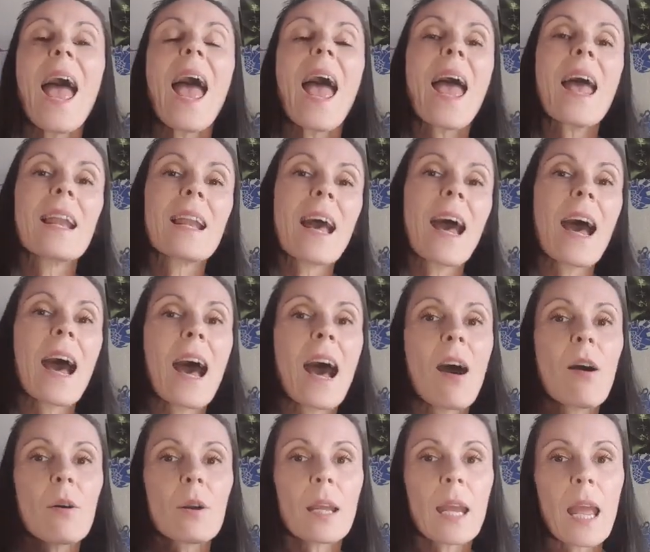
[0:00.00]
And
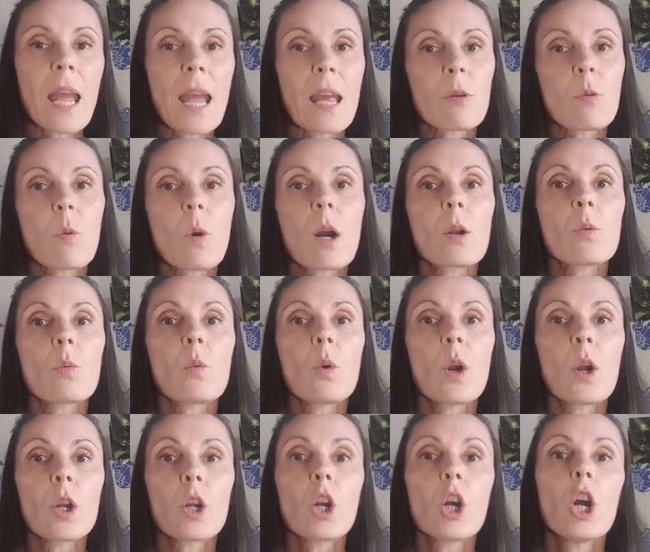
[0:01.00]
how can one
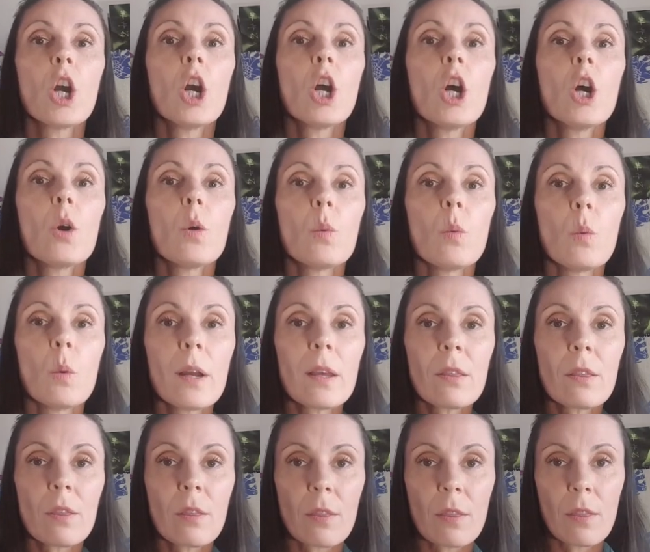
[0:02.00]
work
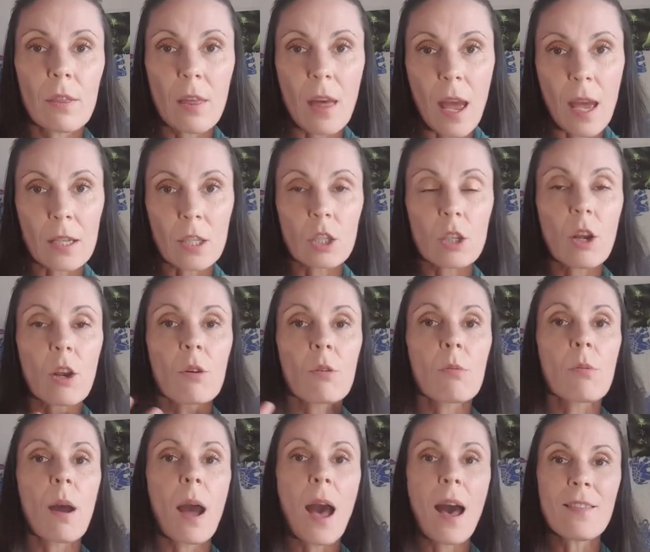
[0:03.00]
with that,
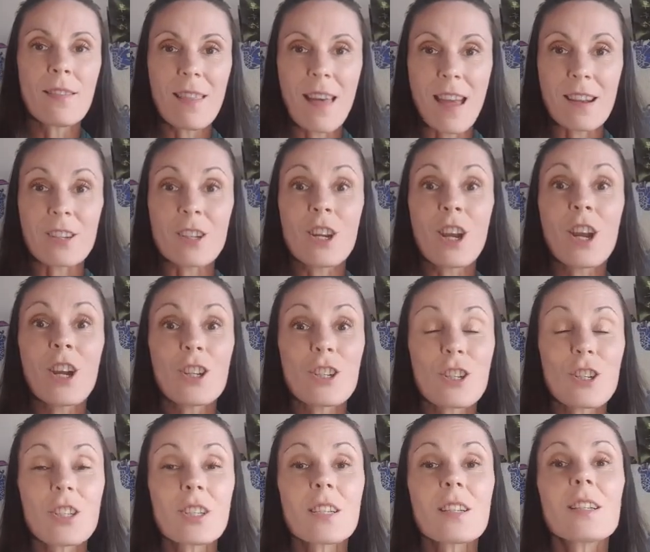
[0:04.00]
around that, to
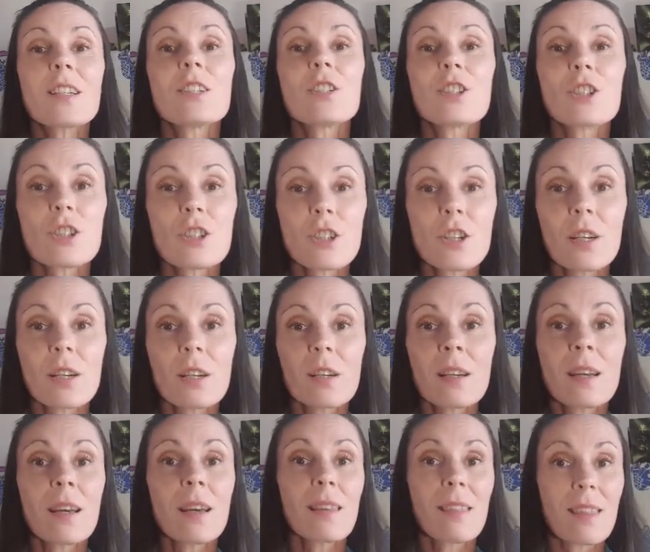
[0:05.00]
still ensure
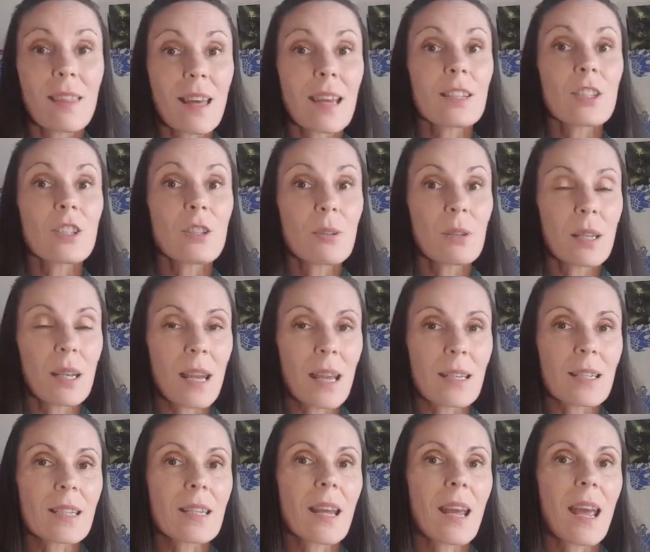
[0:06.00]
that you
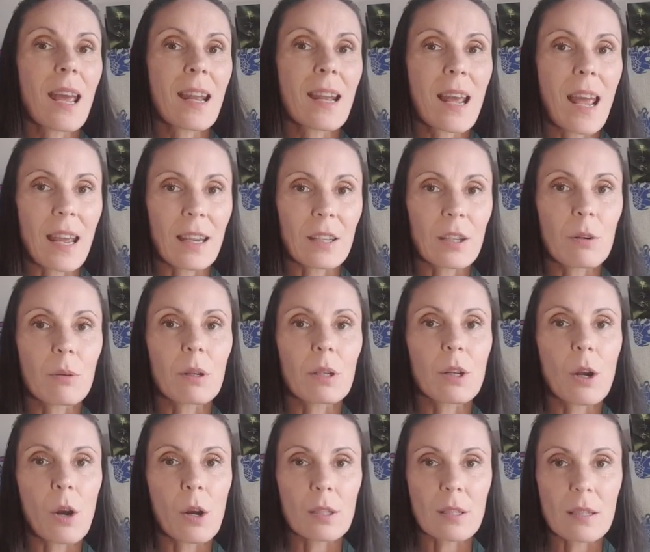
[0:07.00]
get an accurate
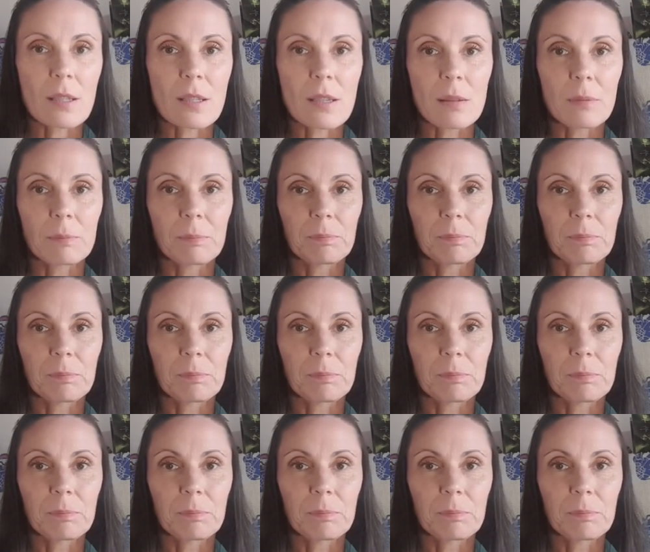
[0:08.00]
answer?